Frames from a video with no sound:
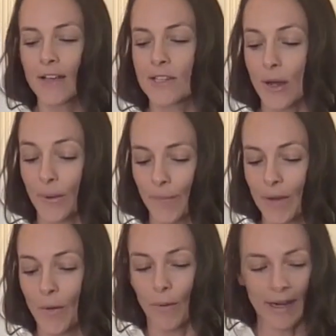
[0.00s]
So
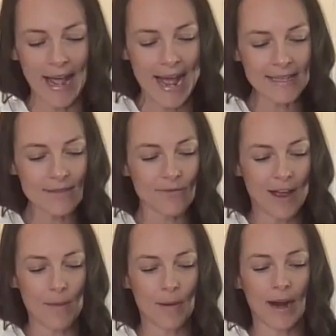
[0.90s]
we're going to add some
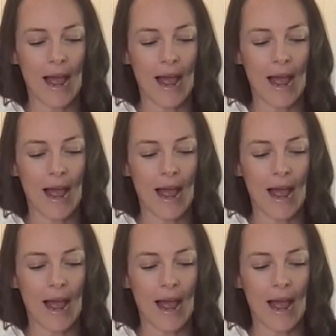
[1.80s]
fiber.